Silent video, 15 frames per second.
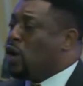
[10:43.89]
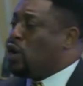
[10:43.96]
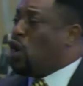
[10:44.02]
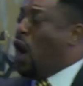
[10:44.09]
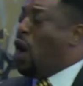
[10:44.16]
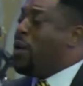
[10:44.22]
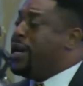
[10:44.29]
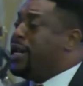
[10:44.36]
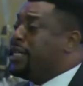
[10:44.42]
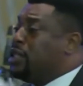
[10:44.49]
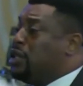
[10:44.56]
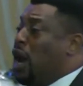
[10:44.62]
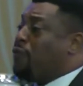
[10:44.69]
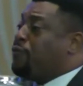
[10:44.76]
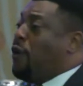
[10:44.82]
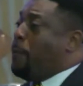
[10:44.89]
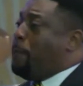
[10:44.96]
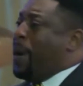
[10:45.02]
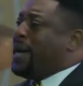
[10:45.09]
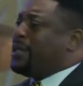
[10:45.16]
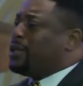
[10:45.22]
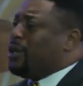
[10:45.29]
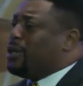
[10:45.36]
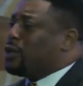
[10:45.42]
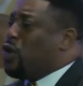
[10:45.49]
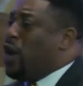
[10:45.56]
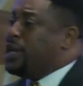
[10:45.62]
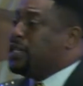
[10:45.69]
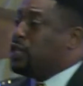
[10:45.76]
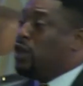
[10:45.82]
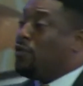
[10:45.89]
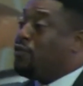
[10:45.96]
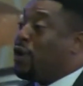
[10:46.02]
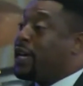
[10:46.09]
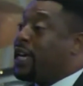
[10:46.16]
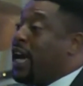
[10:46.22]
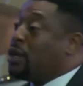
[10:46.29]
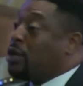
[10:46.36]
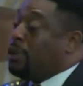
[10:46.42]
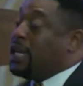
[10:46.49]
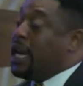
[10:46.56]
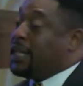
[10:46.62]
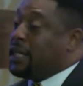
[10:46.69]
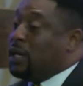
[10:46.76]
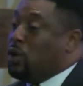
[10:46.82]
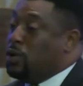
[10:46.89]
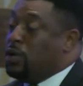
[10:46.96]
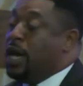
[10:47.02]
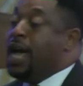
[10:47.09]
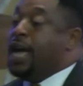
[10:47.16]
Going is not for pastors. Going is not for care group leaders alone.